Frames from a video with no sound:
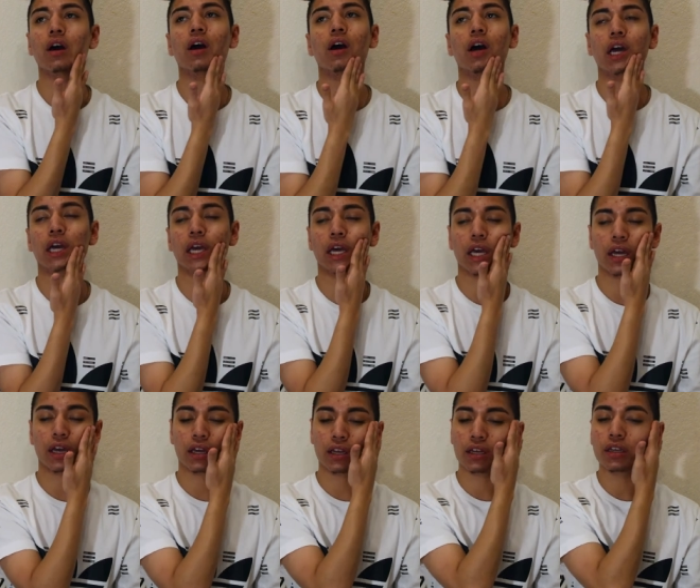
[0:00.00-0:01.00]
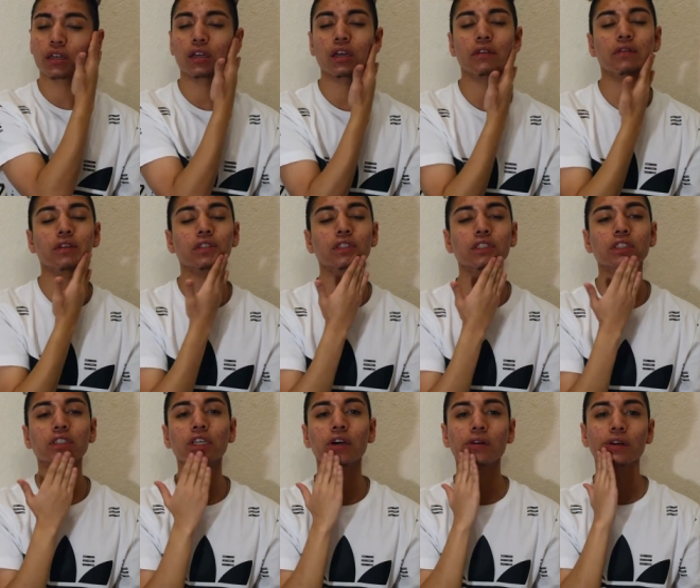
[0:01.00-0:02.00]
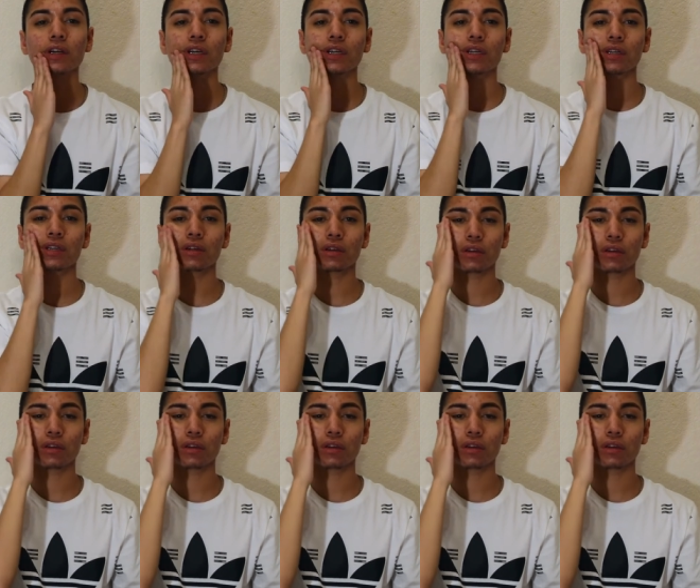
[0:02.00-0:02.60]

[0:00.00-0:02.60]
Oh yeah. Feels so good.